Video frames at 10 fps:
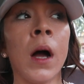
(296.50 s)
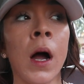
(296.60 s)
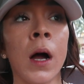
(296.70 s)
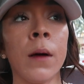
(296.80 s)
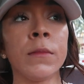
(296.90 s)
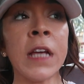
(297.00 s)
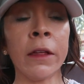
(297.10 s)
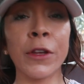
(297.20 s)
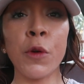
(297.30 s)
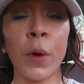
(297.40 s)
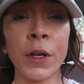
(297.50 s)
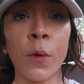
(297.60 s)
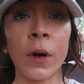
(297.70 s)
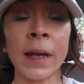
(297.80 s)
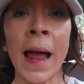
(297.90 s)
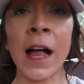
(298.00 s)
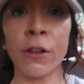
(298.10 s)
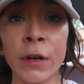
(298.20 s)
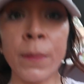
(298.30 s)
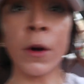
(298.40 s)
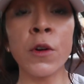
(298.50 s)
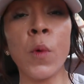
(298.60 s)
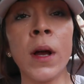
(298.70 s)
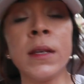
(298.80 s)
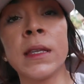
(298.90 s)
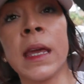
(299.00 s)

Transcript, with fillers: um, telling you what your calorie burn was